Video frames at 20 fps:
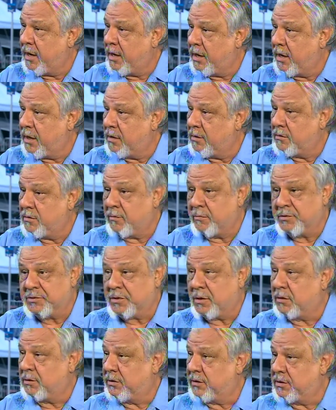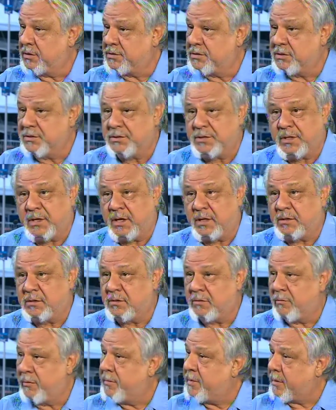And the result is
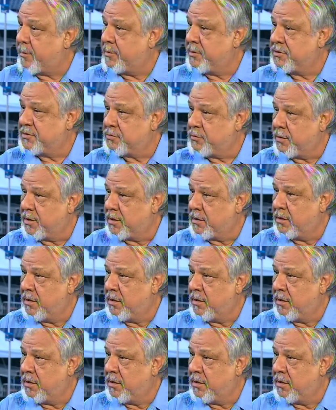that the Republicans win.